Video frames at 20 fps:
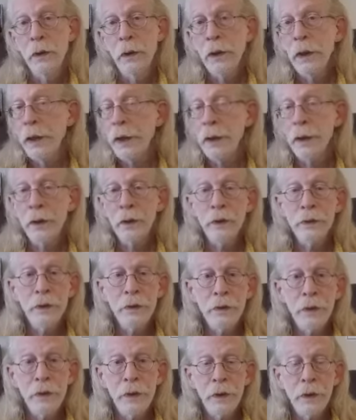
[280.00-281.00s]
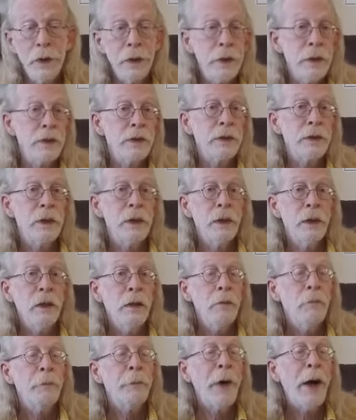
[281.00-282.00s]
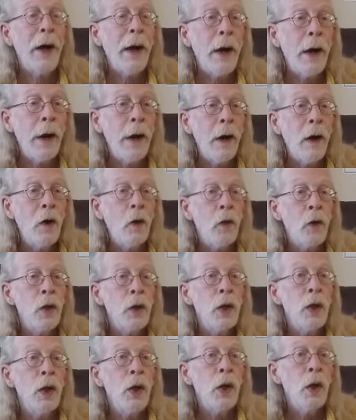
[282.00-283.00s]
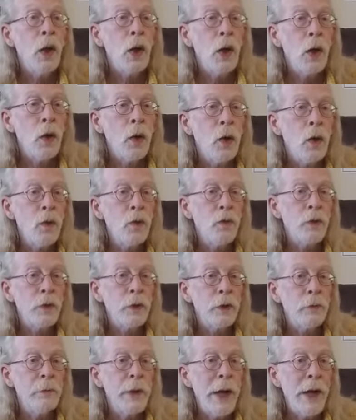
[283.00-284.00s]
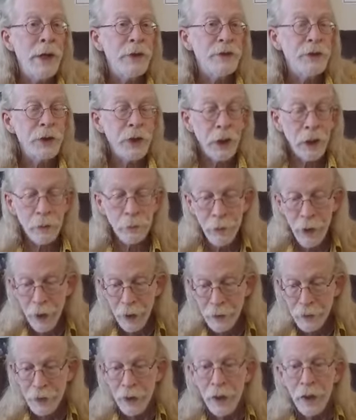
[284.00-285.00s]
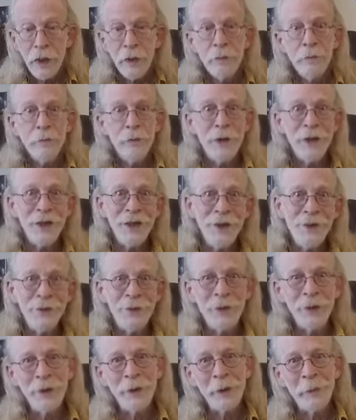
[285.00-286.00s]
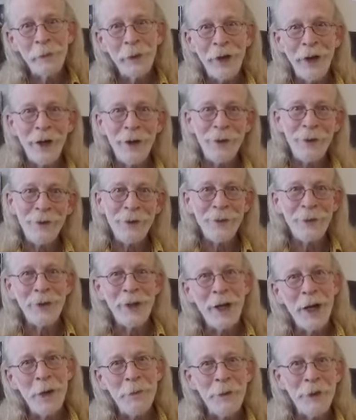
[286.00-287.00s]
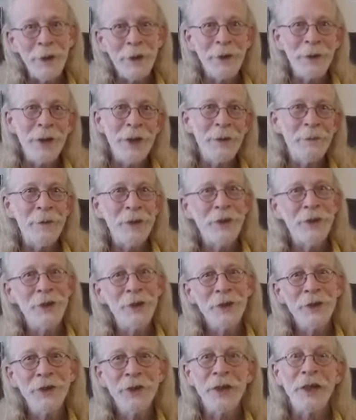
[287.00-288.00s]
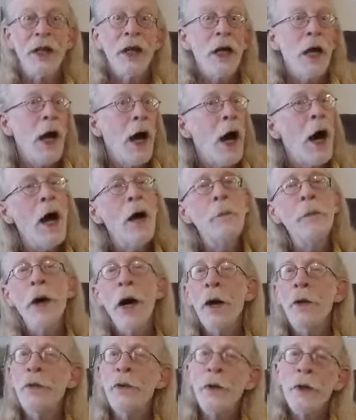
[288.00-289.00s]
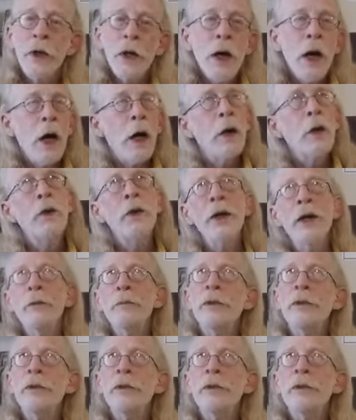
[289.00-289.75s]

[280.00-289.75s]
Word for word: is this power over magic. It makes me feel powerful. I'm a great magician. I'm either a great